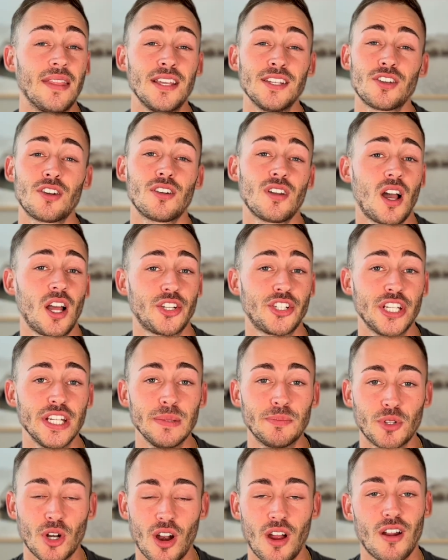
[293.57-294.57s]
these are not
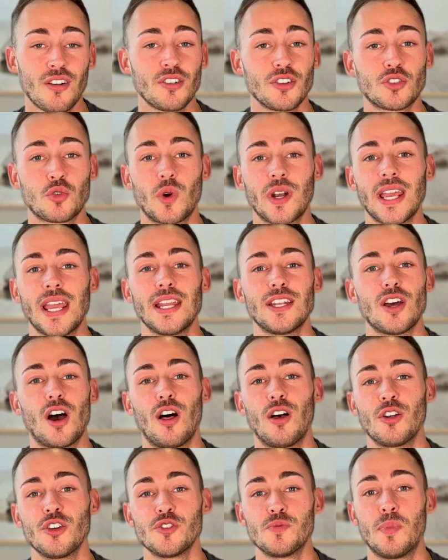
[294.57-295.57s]
cheap. They're
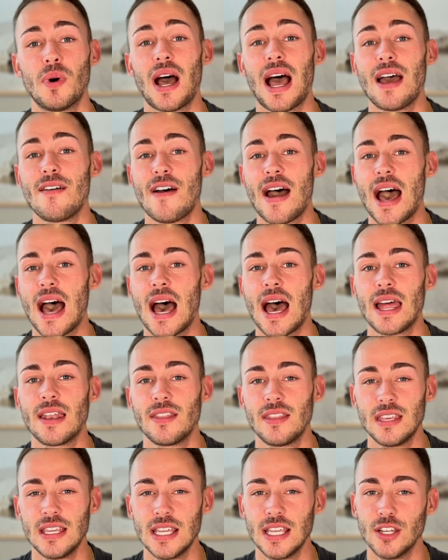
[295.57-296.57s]
$128, but I've
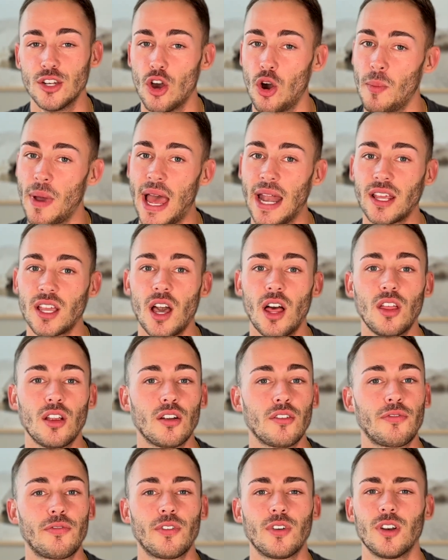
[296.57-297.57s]
had the Nomad
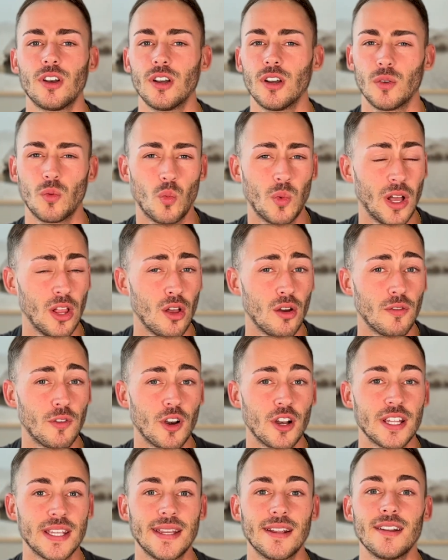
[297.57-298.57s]
color for well over
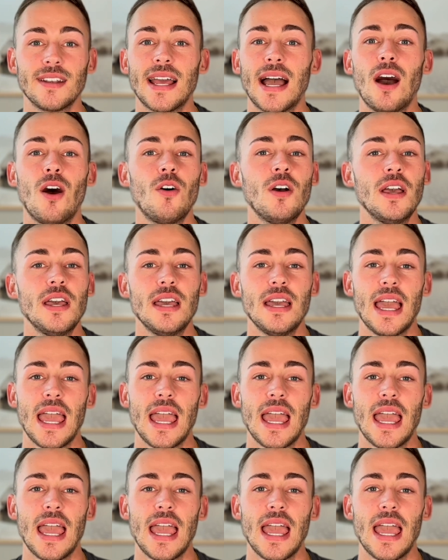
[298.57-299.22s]
a year now.